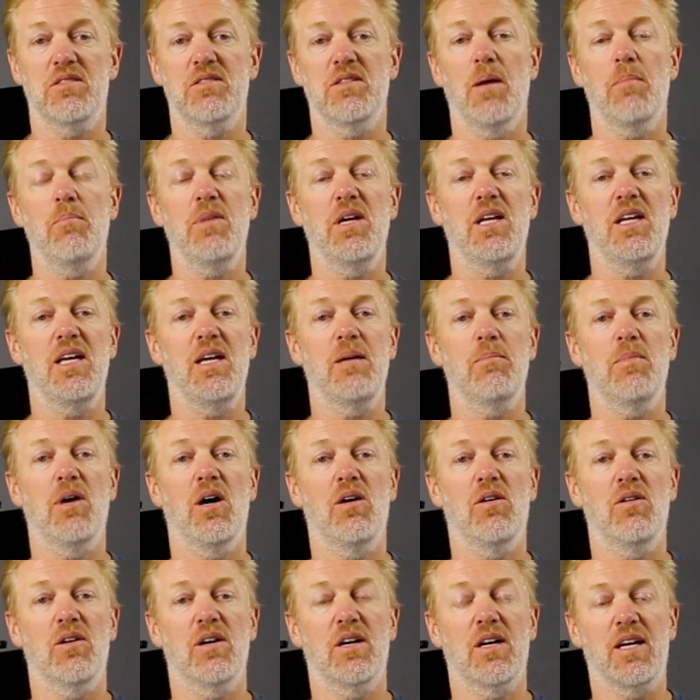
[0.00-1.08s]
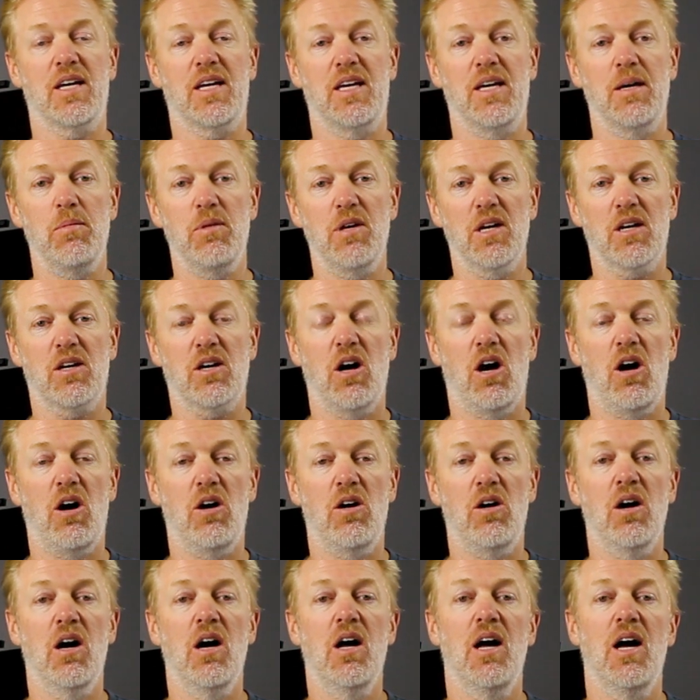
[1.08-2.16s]
Send me an email, give me a
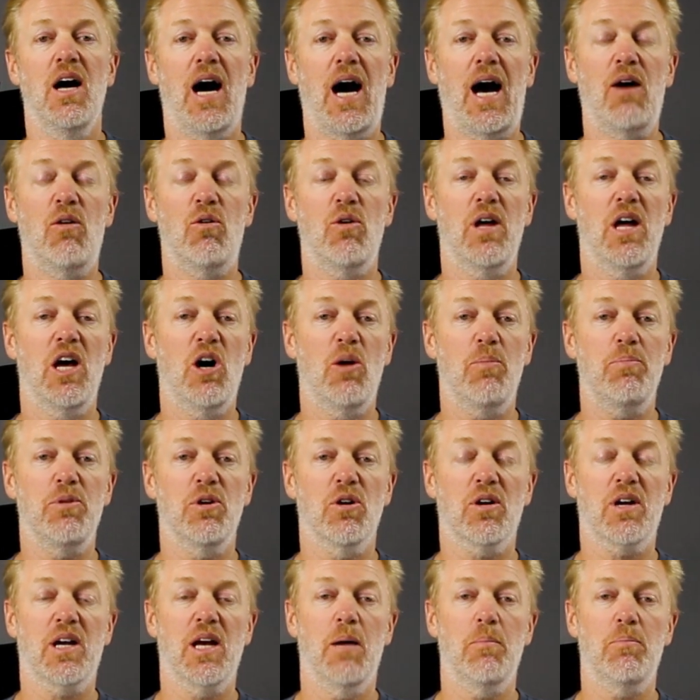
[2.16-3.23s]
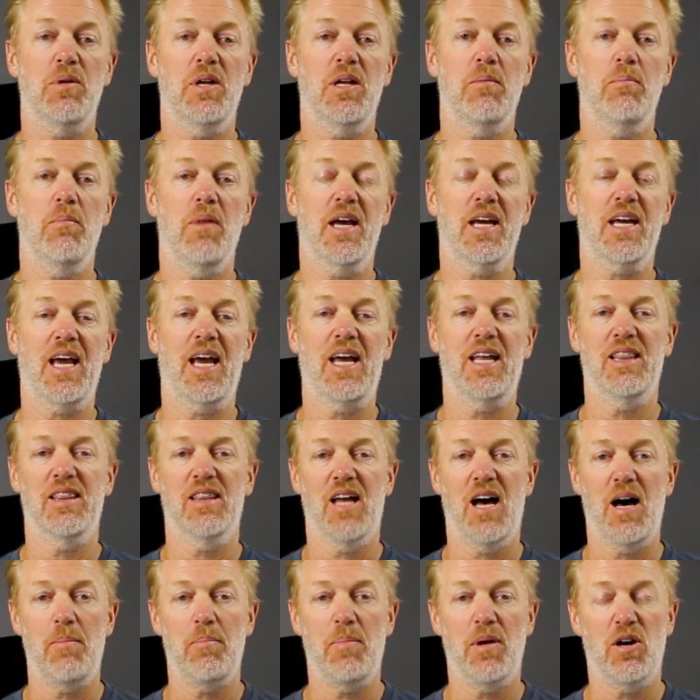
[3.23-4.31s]
call. I will help your company make a
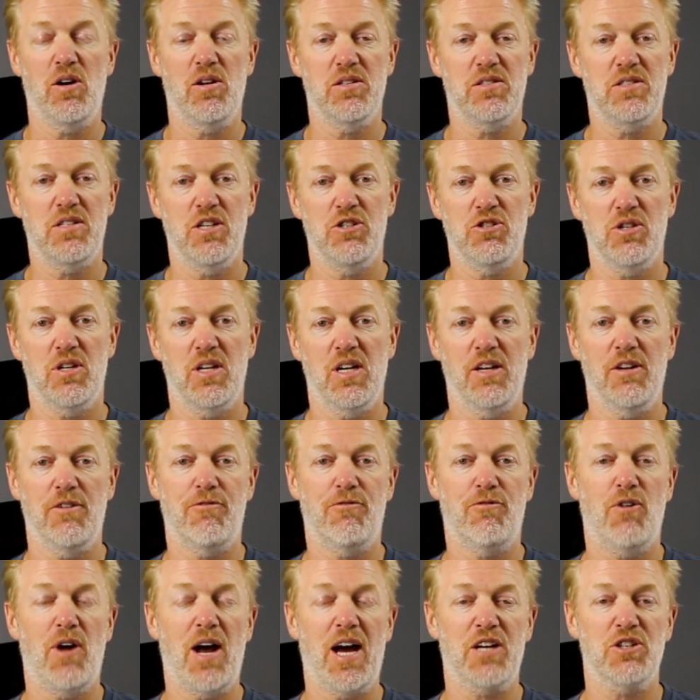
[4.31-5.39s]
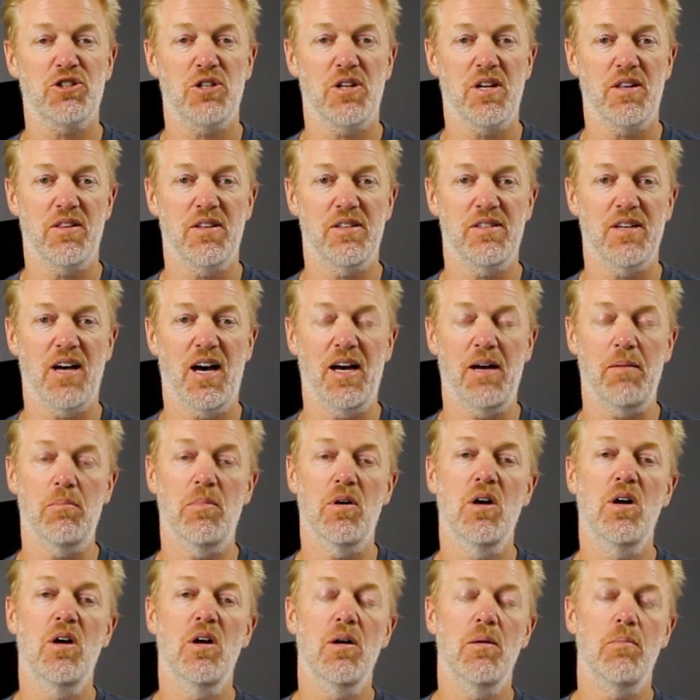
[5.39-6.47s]
lot better decision in a fraction of the time.
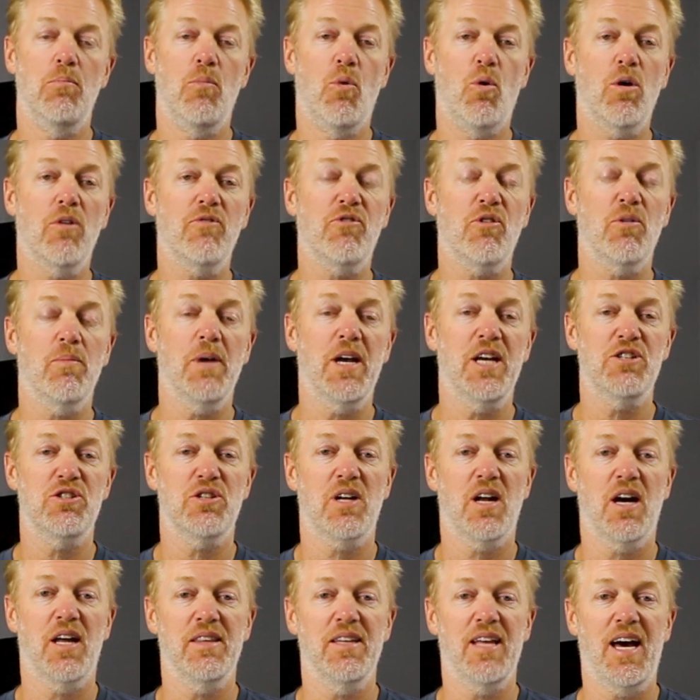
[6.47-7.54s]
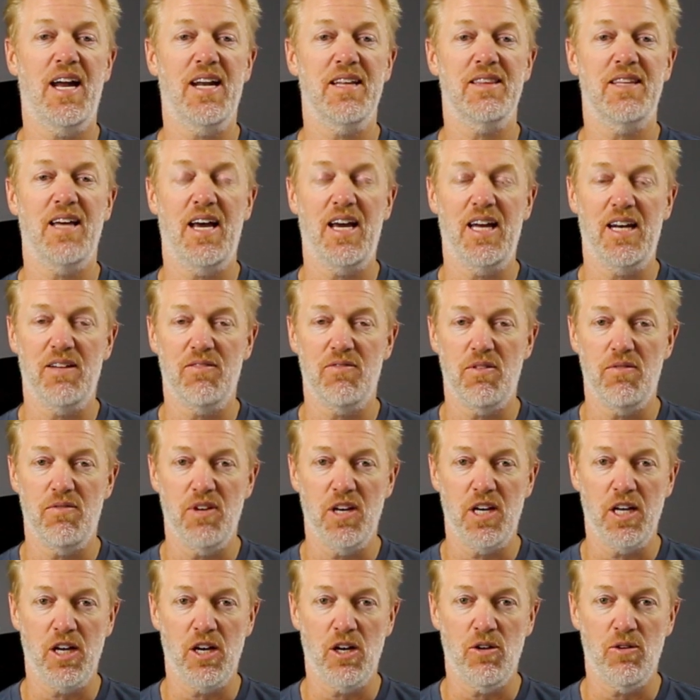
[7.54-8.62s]
More information on that at the end of the
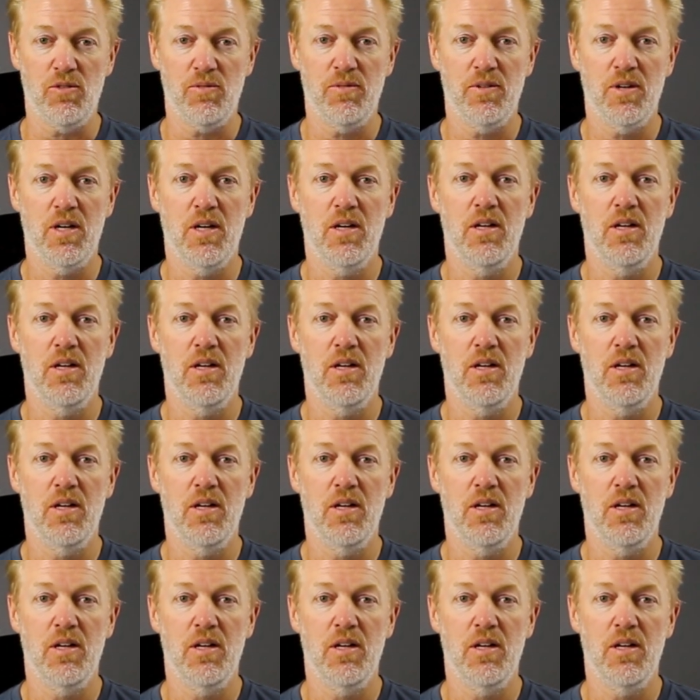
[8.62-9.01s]
video.